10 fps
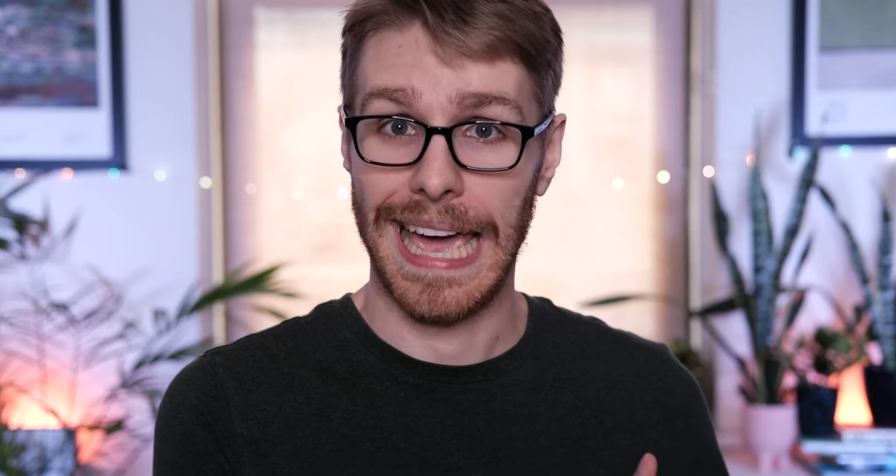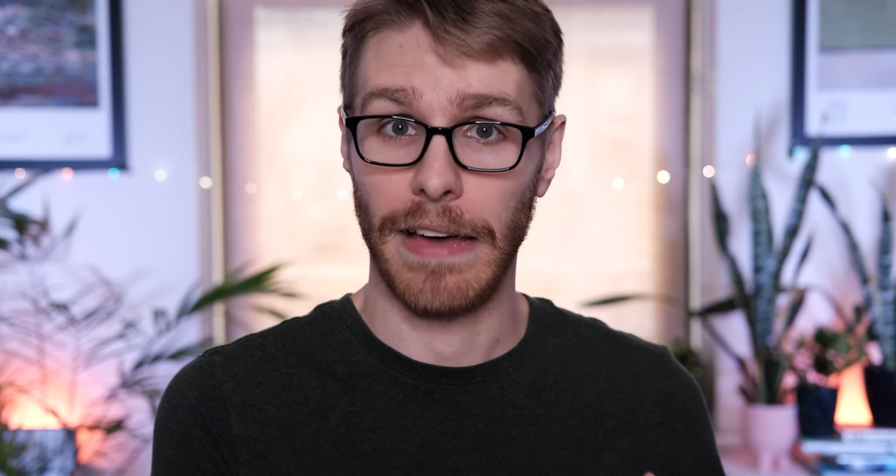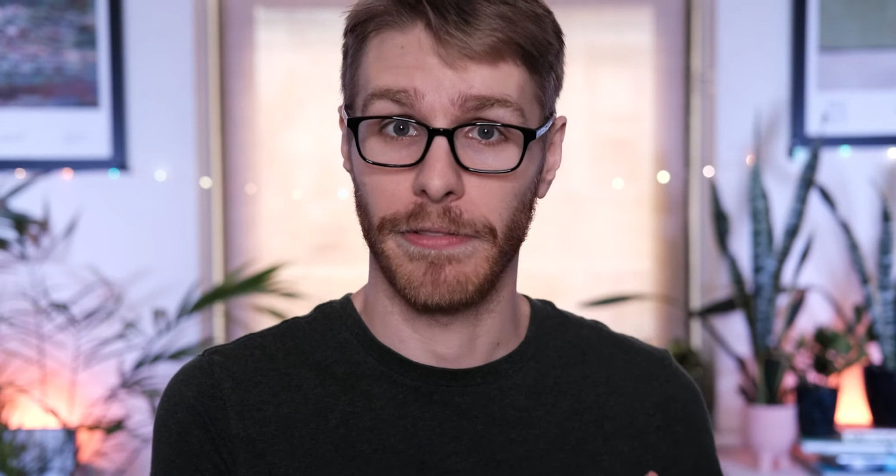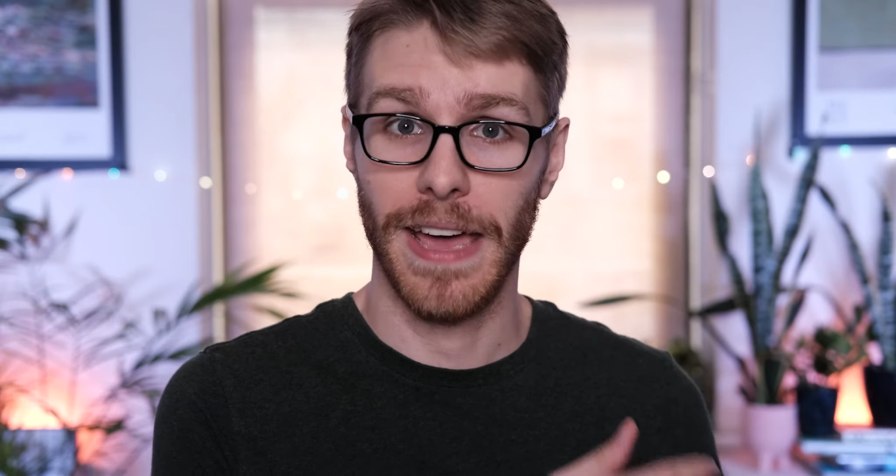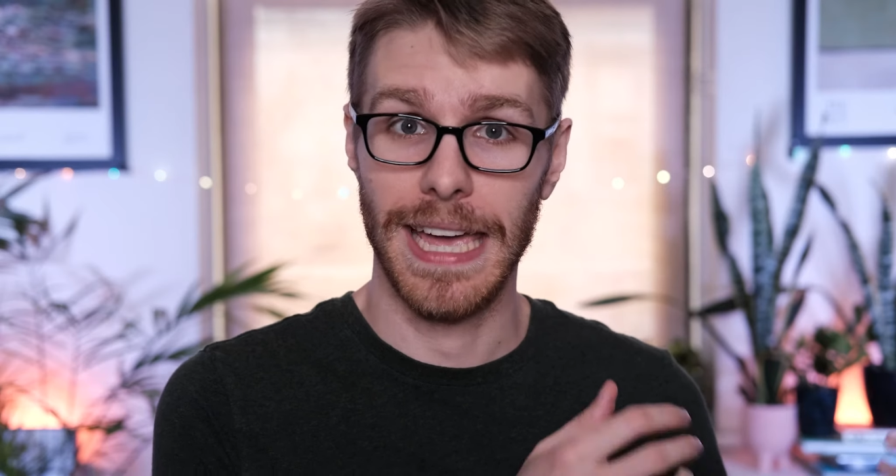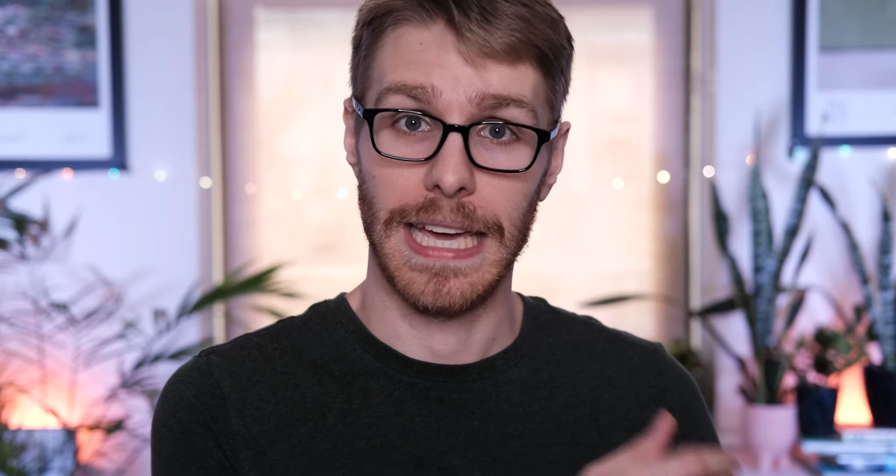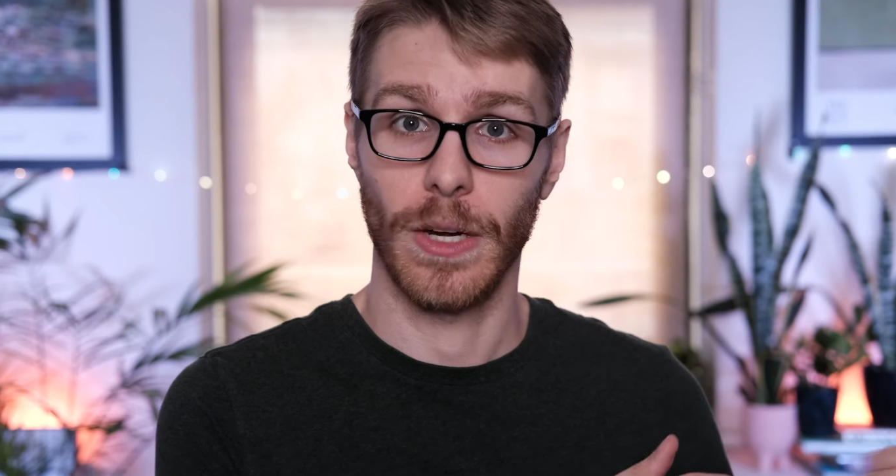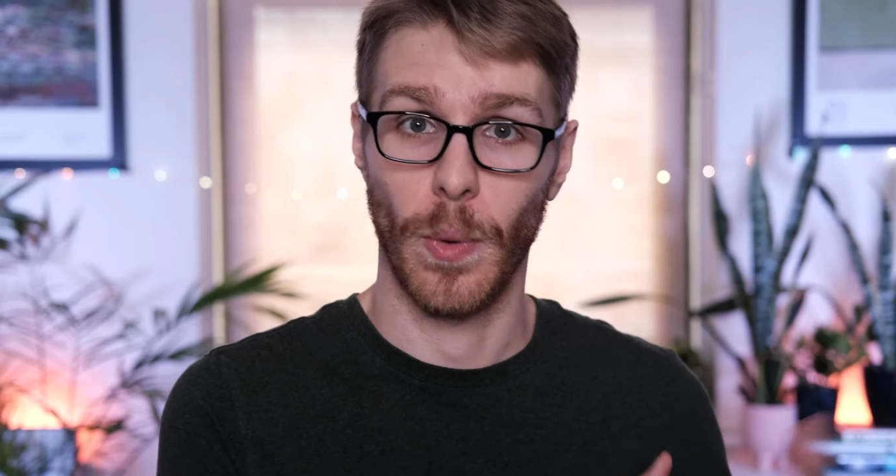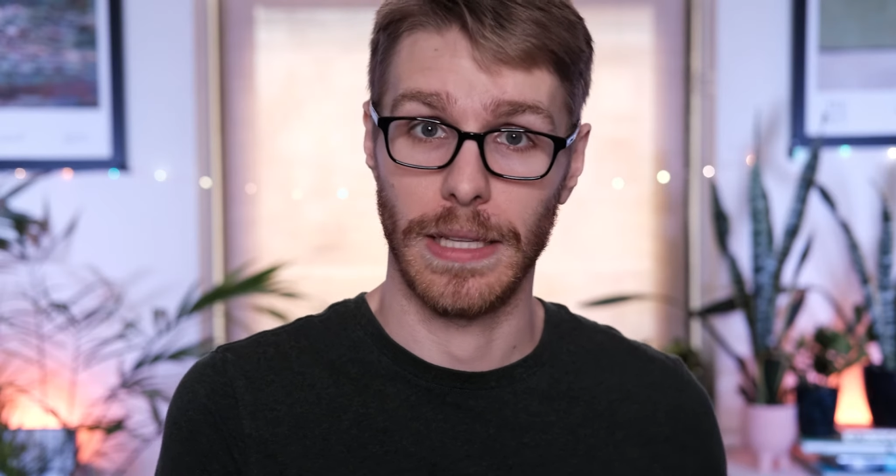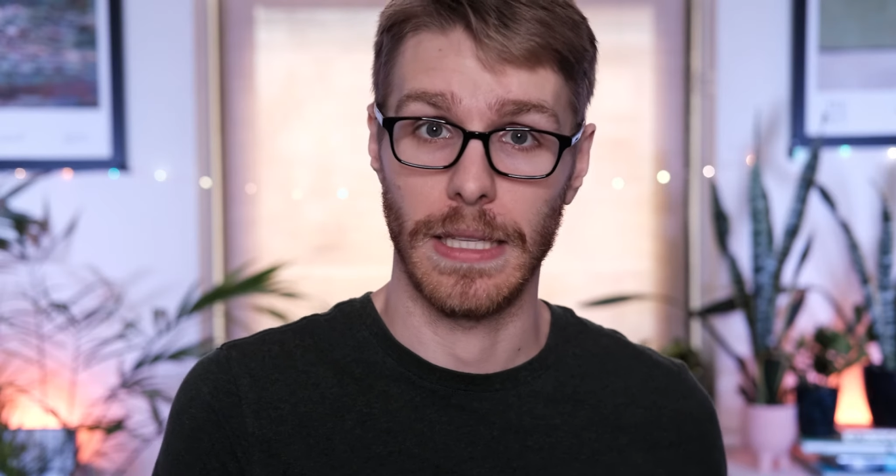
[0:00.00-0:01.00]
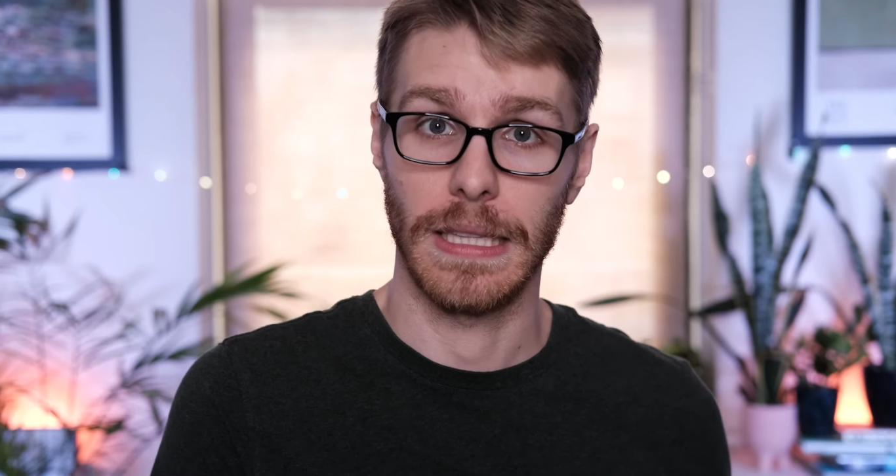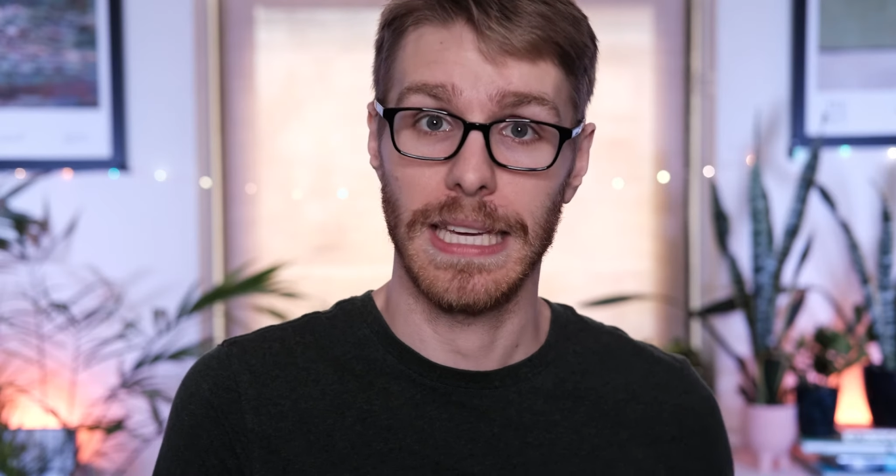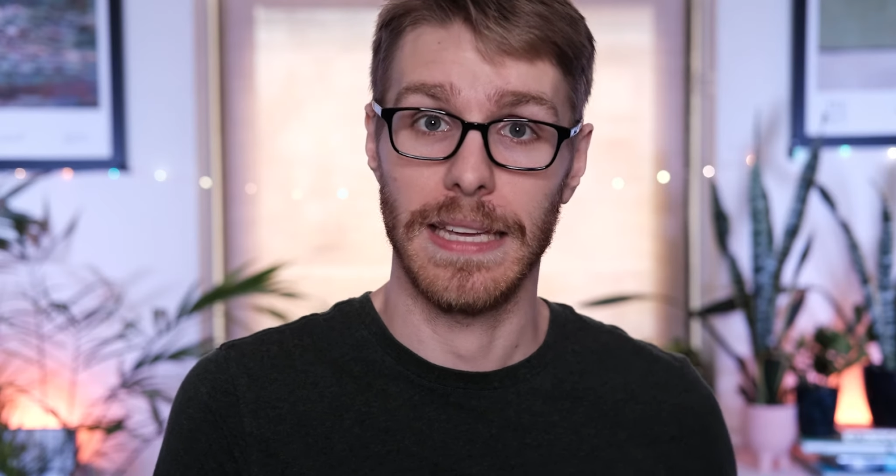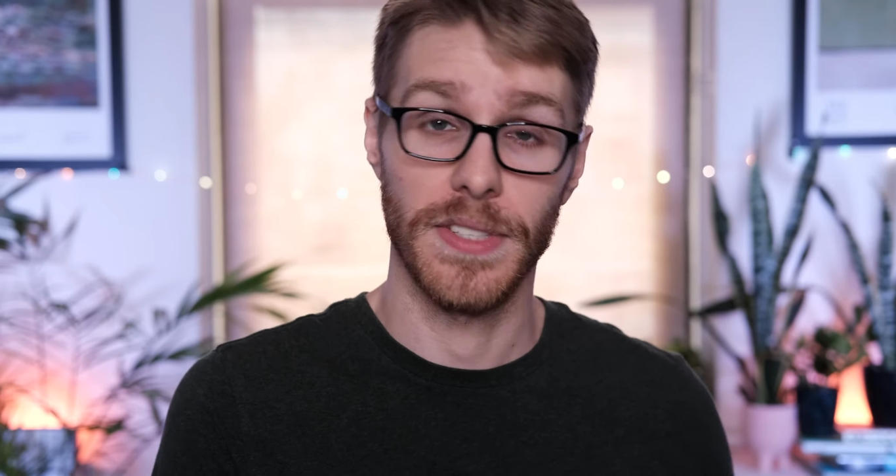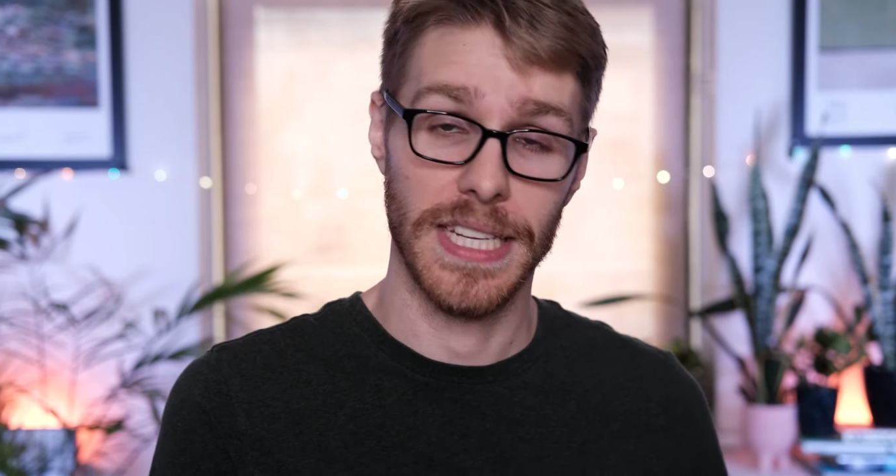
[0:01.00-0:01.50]
cafe and quickly
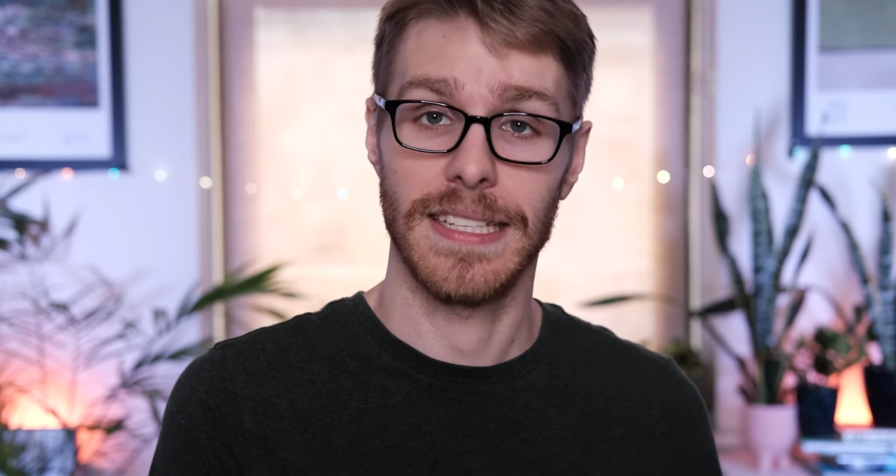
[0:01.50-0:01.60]
leaves